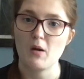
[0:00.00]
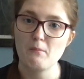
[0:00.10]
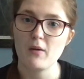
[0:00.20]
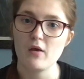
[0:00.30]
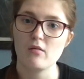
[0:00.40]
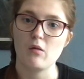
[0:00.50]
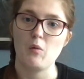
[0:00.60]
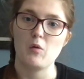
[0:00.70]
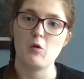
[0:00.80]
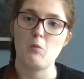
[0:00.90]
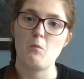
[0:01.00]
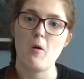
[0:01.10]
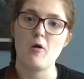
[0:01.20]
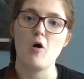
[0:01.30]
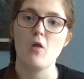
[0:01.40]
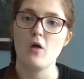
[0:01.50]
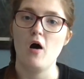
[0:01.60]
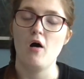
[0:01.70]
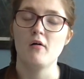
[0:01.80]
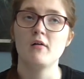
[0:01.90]
jumpers so we can wear it on
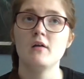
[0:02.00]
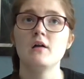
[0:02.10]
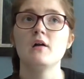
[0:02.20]
our